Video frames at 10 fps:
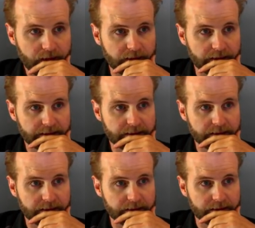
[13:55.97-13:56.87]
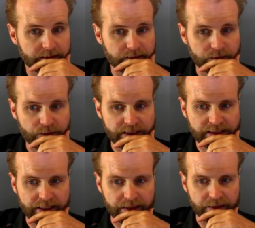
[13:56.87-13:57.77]
Let's
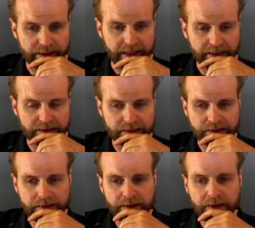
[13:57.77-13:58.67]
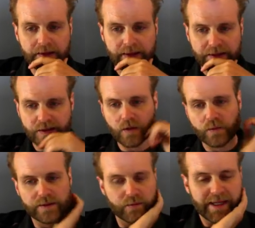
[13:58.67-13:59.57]
rescale the axis. Okay, so
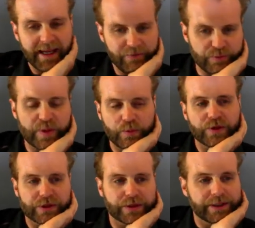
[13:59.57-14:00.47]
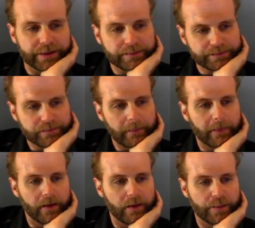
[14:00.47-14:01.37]
we have a memristor here,
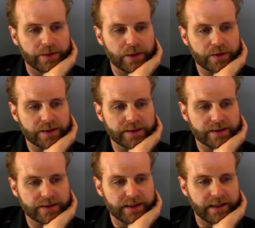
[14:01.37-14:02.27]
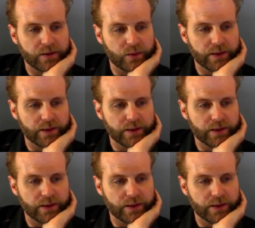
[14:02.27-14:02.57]
but notice that we're